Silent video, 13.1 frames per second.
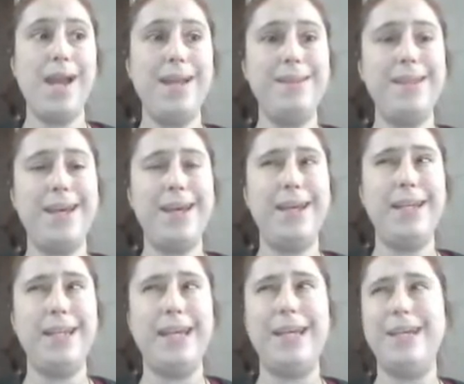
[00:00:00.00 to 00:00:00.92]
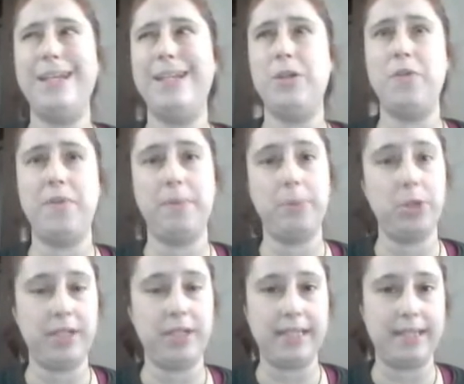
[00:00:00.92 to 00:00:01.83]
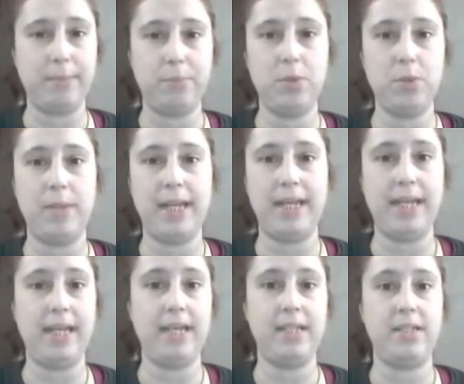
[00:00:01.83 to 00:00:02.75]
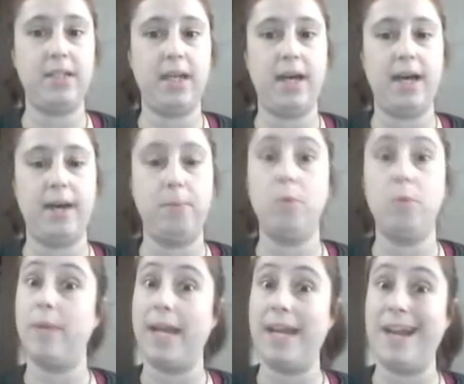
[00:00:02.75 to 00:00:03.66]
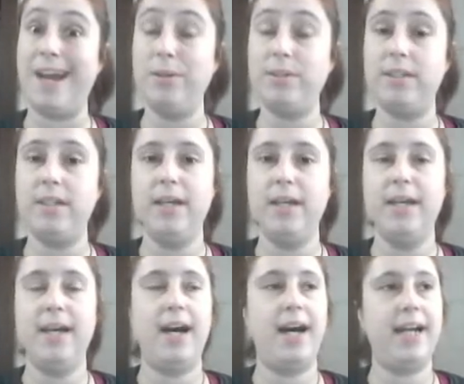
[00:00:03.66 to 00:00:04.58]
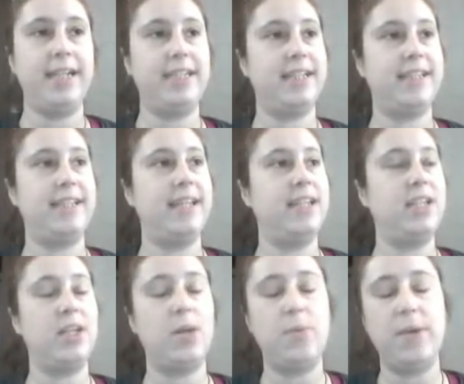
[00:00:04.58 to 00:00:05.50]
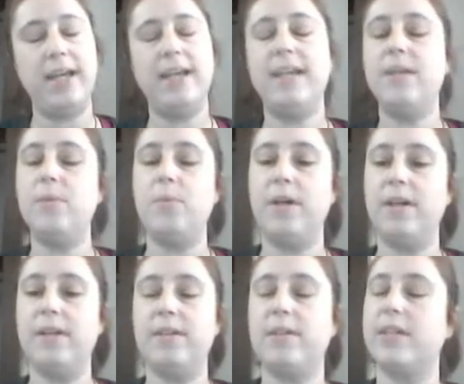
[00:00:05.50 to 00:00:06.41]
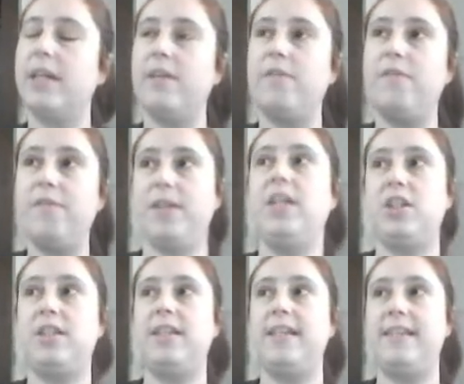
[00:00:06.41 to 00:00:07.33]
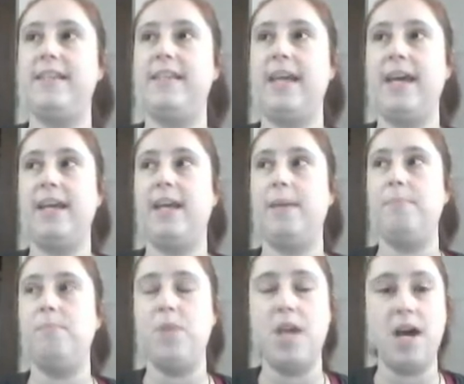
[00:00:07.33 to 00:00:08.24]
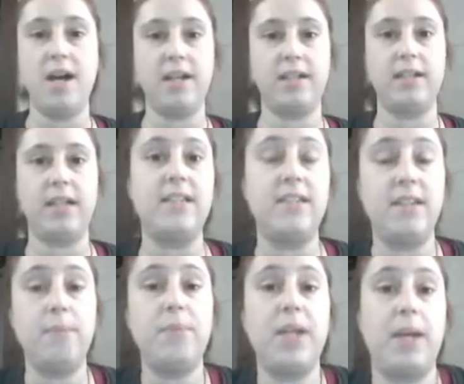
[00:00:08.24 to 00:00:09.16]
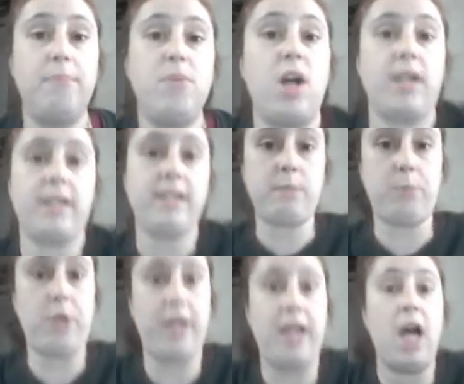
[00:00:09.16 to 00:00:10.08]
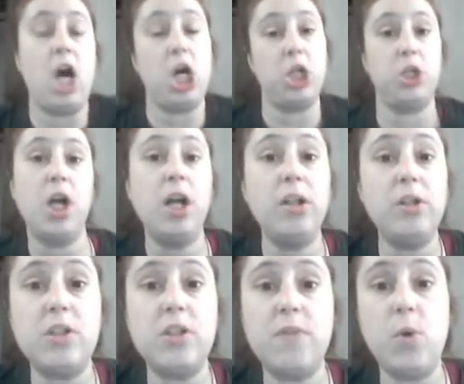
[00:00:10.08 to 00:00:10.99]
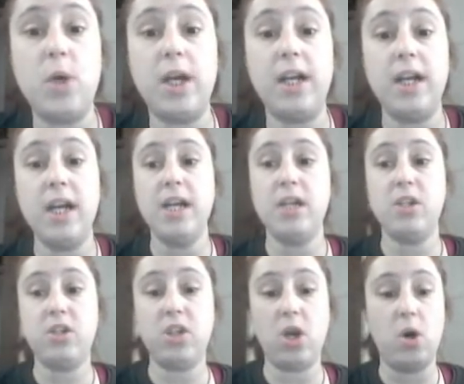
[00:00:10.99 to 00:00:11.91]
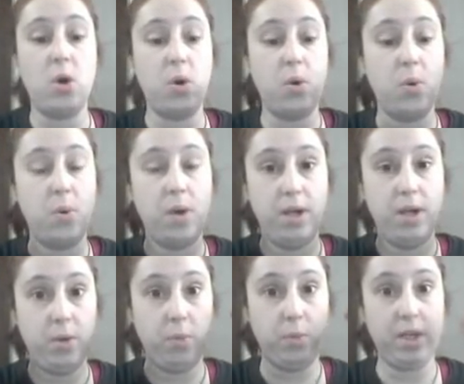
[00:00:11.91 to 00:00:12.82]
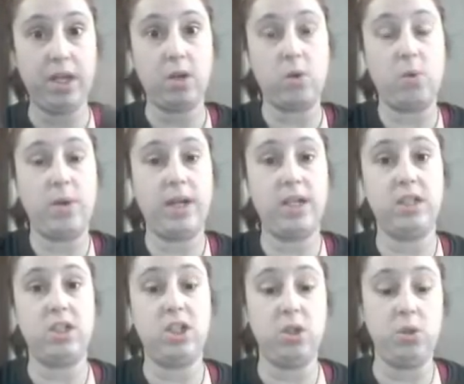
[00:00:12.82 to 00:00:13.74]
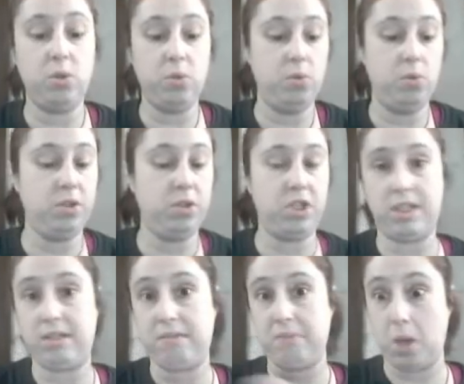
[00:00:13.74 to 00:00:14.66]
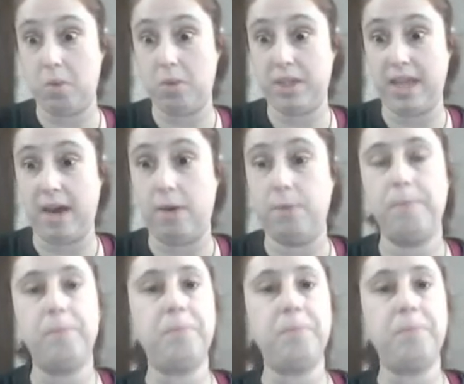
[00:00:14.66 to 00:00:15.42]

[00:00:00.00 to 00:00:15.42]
And then in November or December when it um, ran out, I just said, you know what, we're going to finish this debt. I'm not, it's something I'm not going to spring one hundred dollars for. So we are going to just go without.